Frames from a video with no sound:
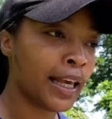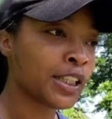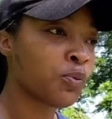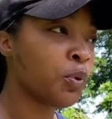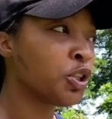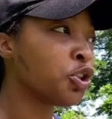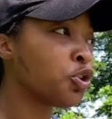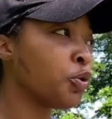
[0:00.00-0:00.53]
It's
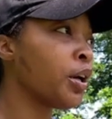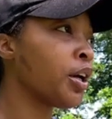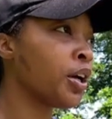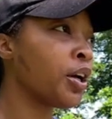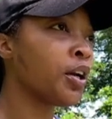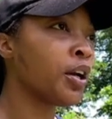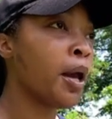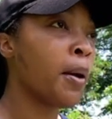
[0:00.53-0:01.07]
what
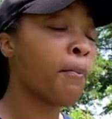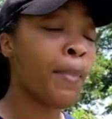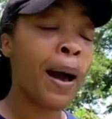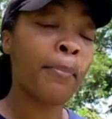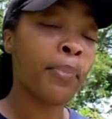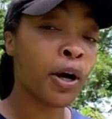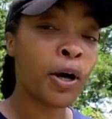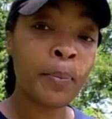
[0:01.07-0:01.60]
triggered
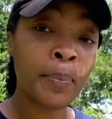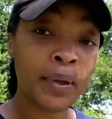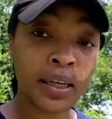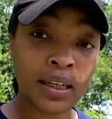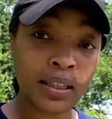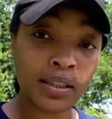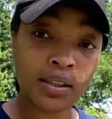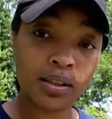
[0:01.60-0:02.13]
my
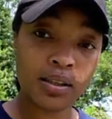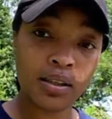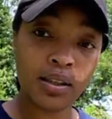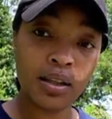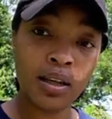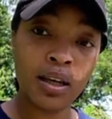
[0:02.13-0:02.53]
purpose.